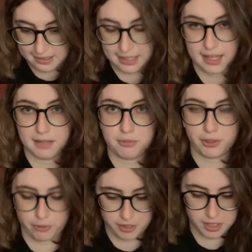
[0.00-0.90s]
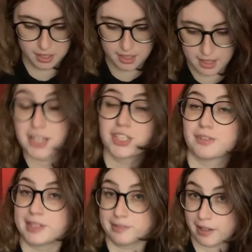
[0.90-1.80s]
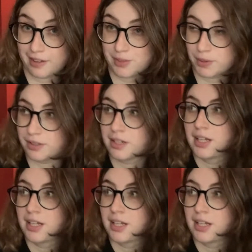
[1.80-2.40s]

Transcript: thing I had pre-ordered, I actually already read this one